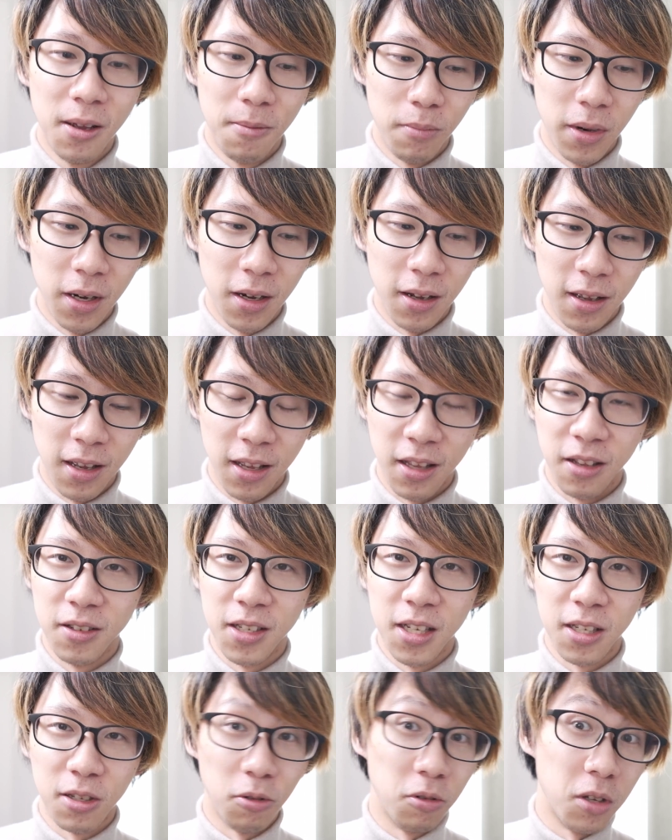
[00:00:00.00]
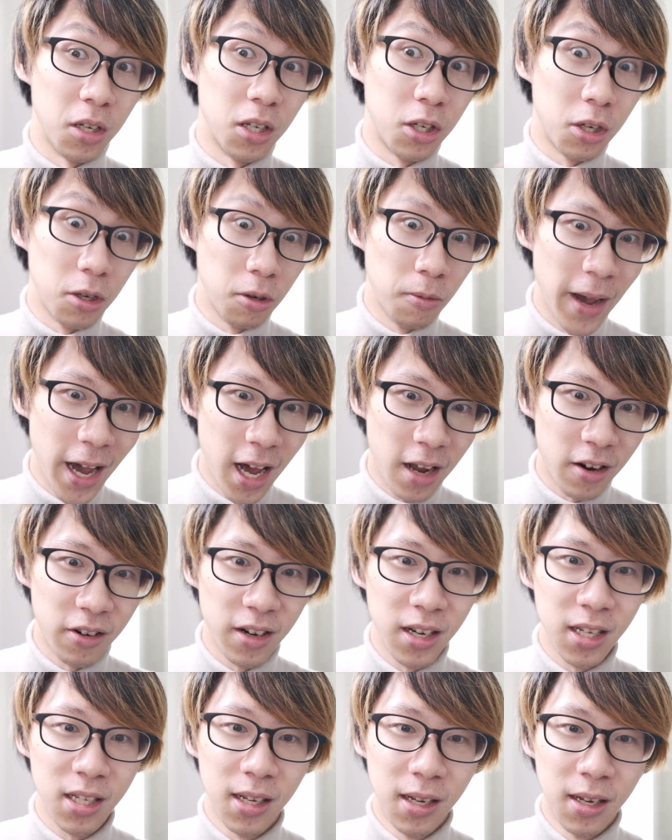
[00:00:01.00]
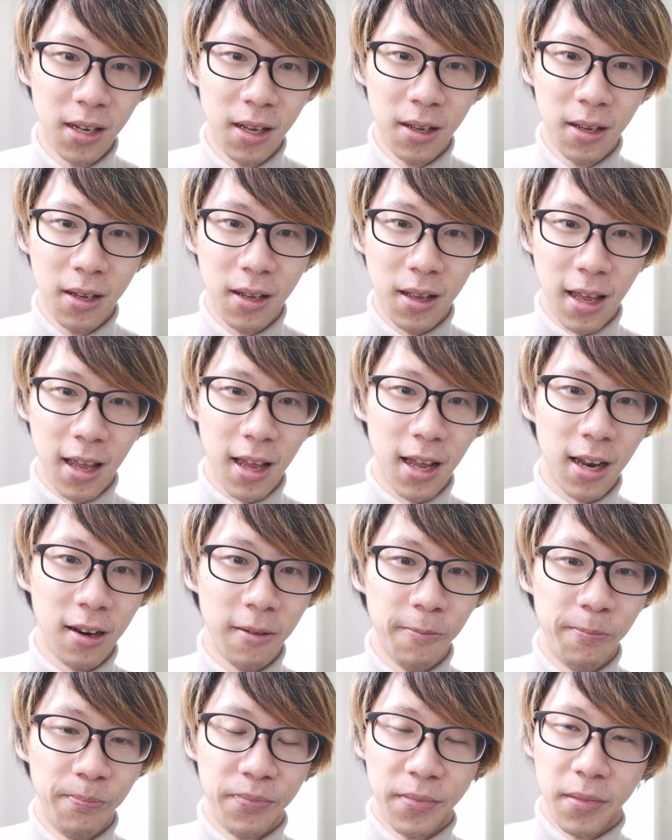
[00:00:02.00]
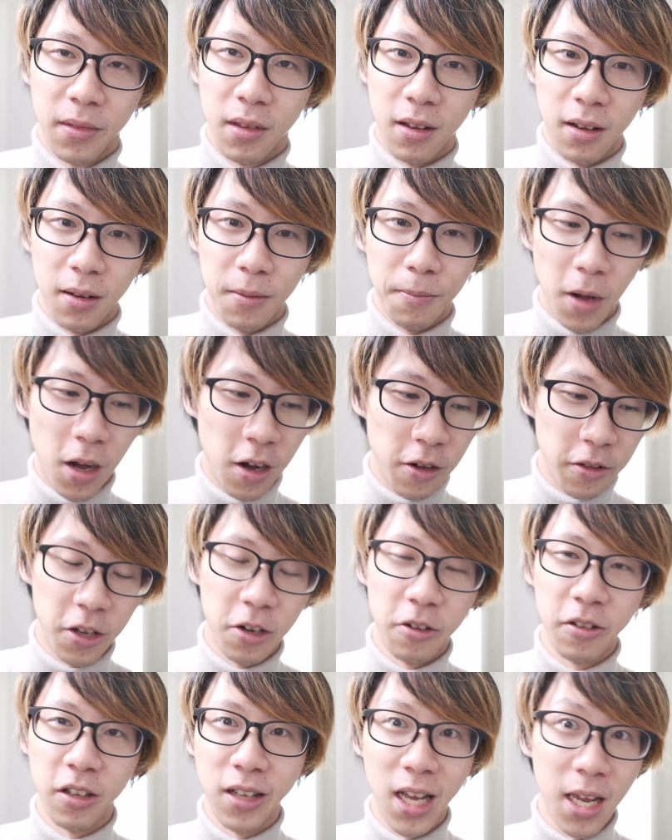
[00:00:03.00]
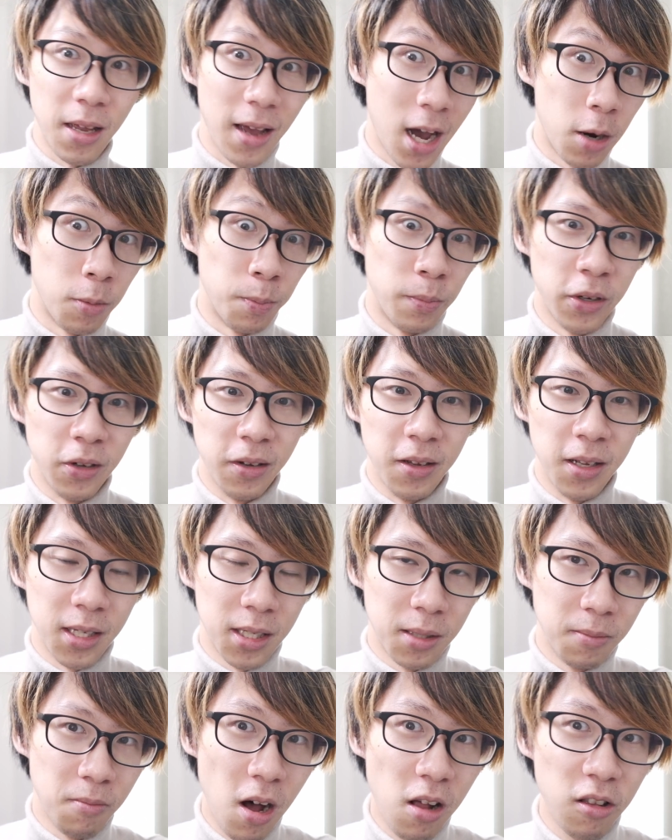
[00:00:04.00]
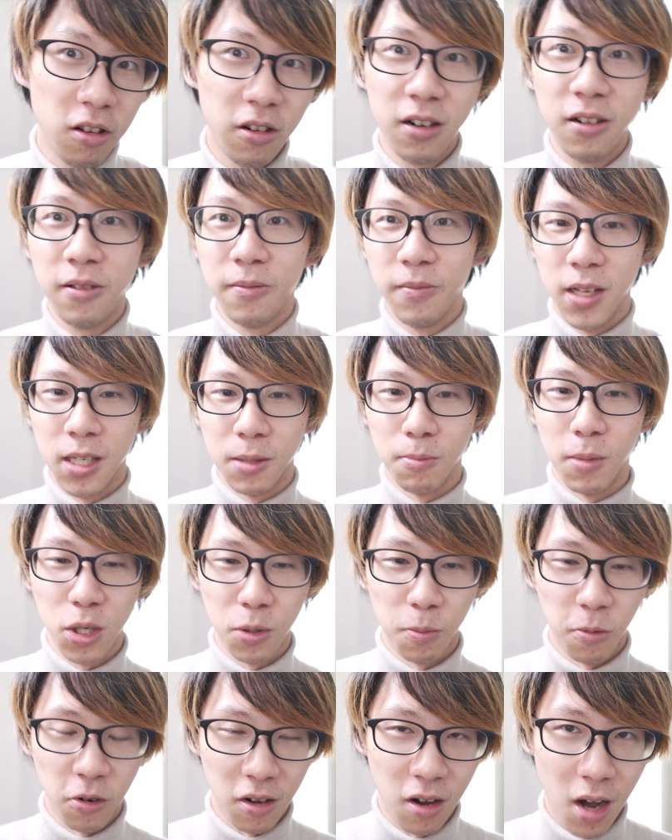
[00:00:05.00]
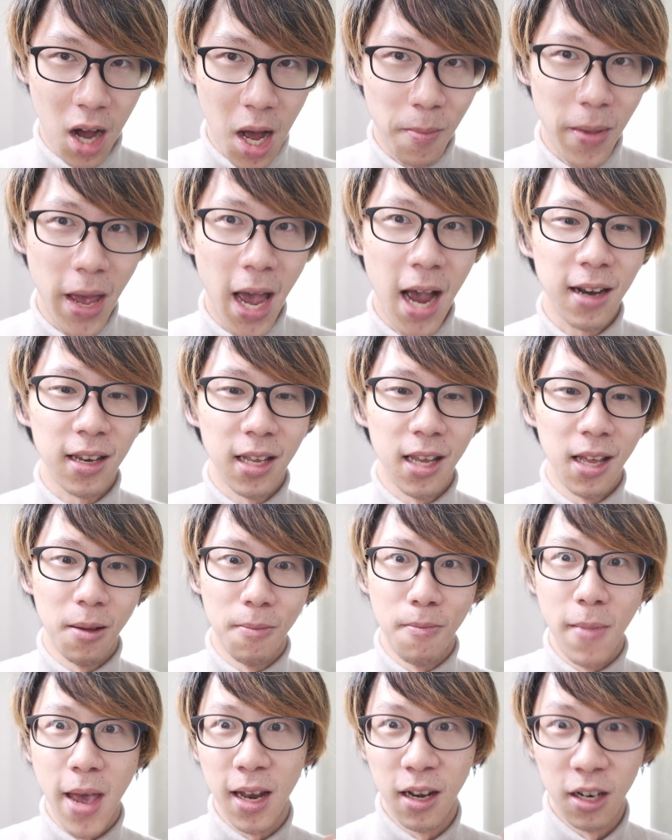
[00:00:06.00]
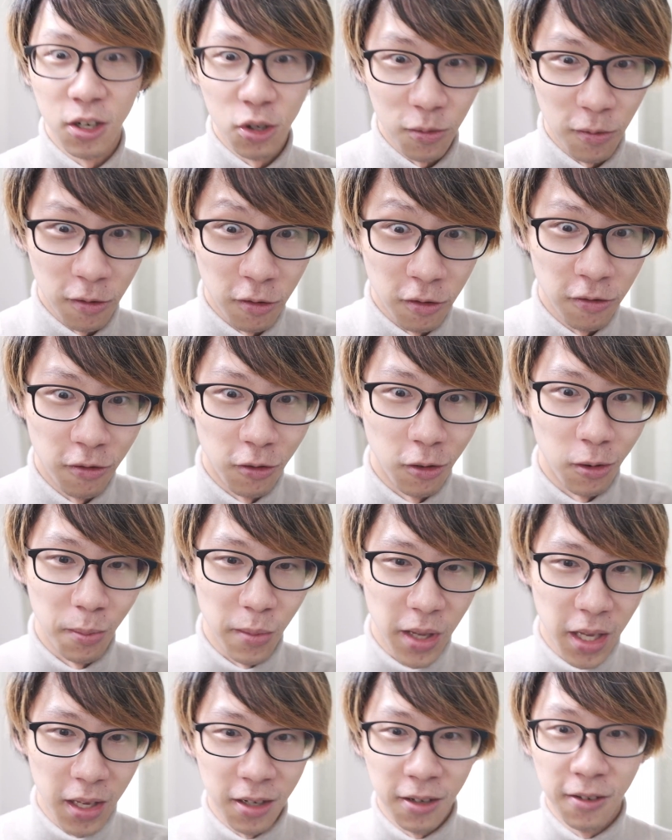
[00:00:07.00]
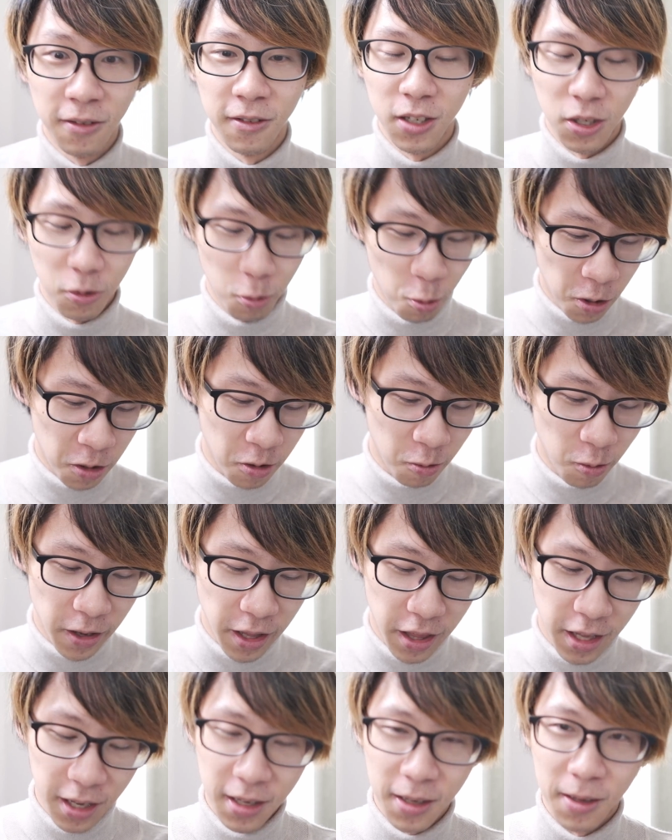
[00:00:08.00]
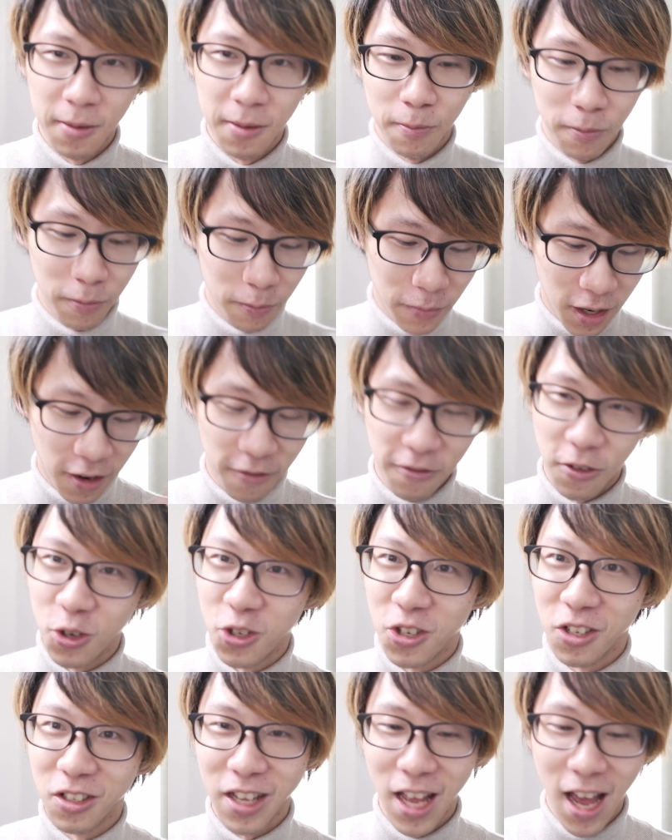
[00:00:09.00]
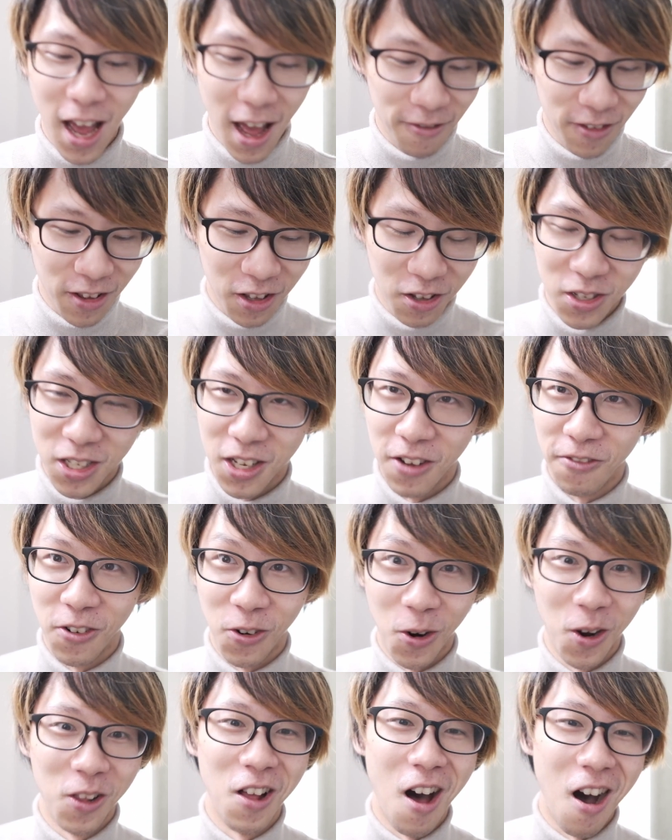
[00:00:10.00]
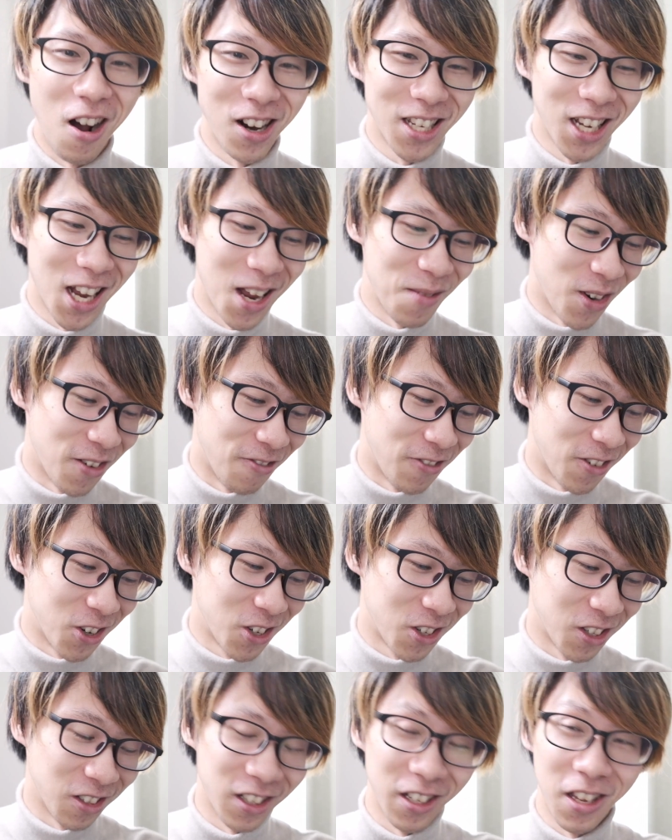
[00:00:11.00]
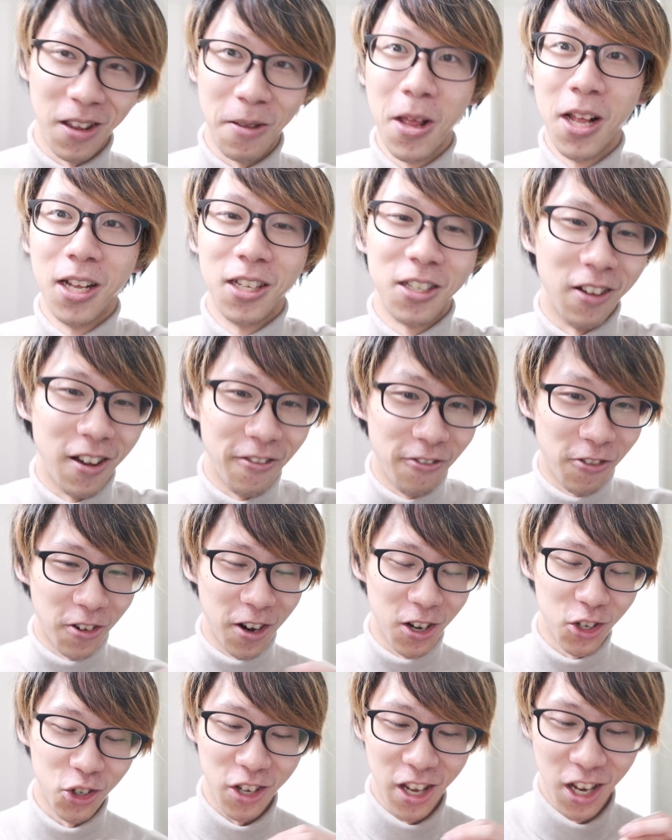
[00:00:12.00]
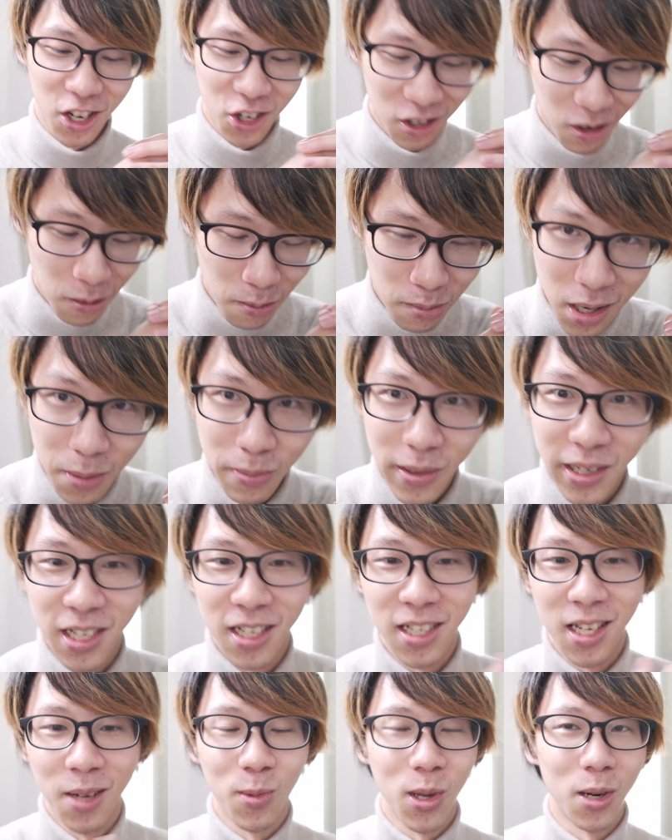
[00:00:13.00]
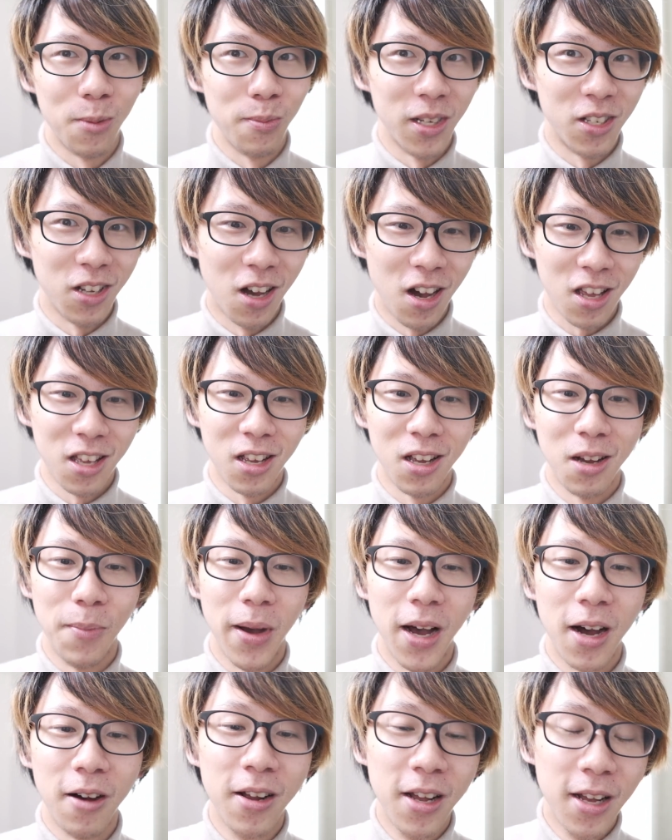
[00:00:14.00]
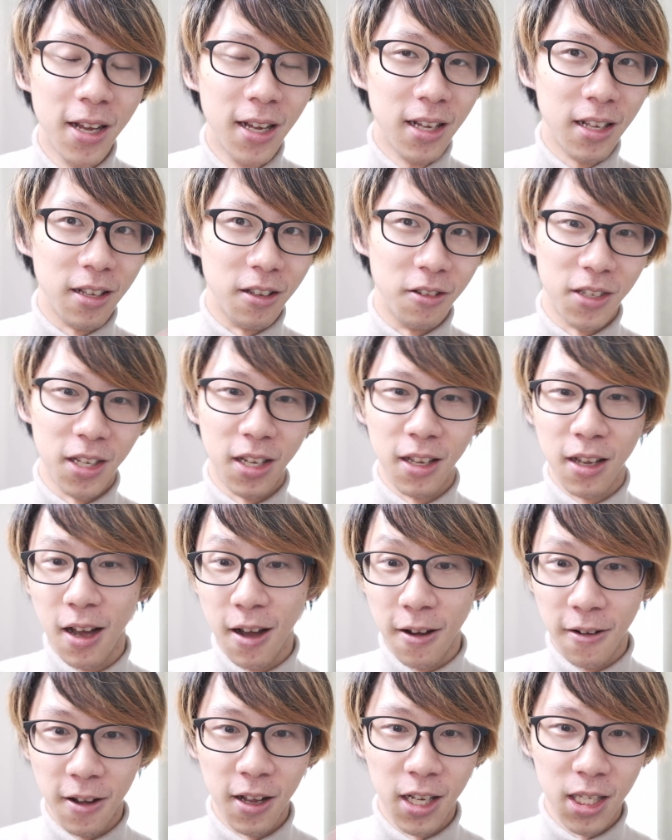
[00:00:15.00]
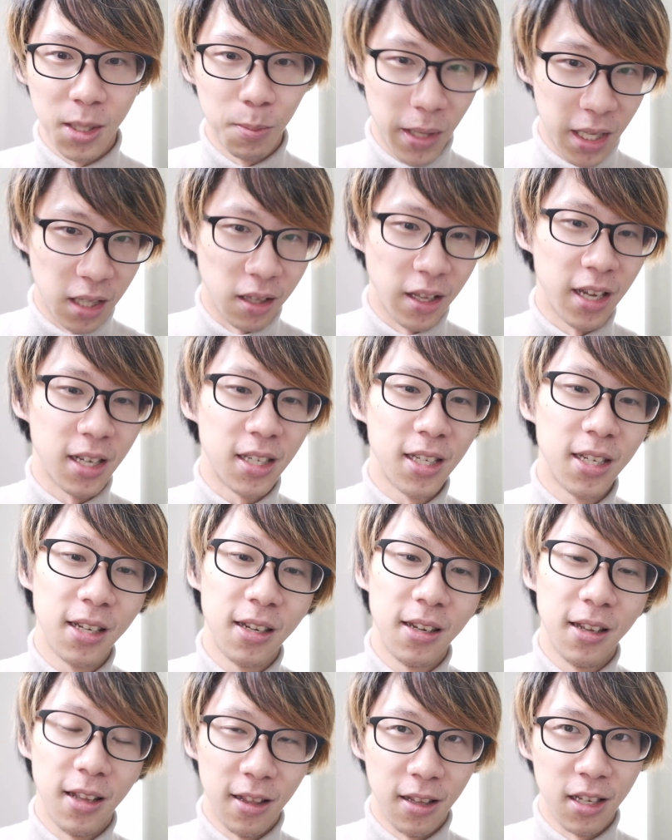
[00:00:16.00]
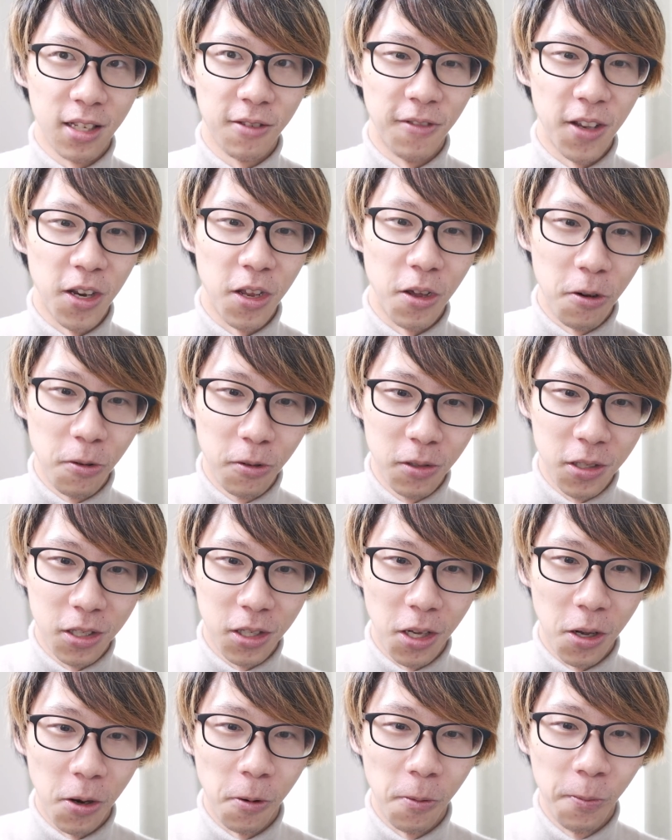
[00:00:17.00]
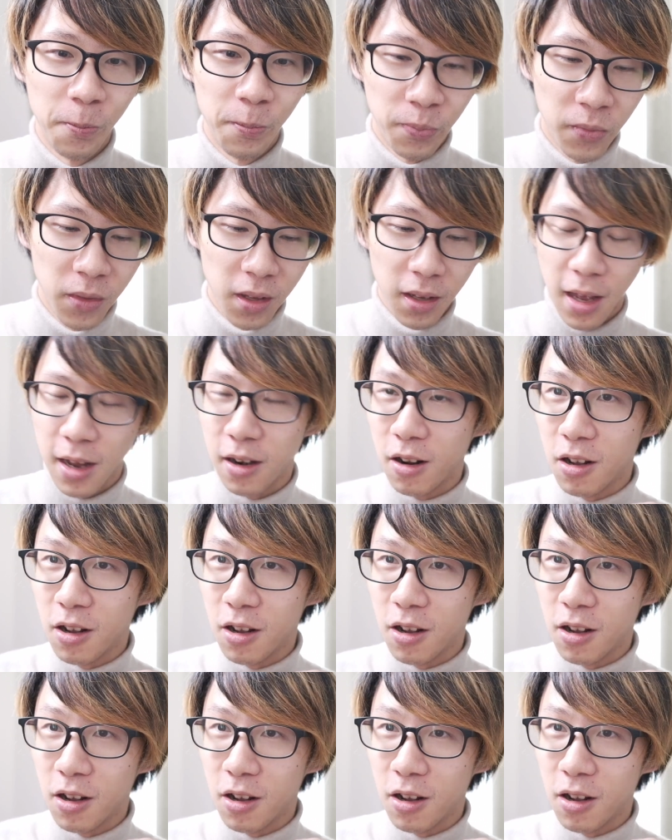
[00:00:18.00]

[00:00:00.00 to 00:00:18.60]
but it uses only 2 batteries. And although the light output is smaller, it's much more compact and manageable for me to work with. But unfortunately, I haven't used it for a long time, unfortunately. So for educational purposes, I'm going to be talking about using speedlight in this video. So, and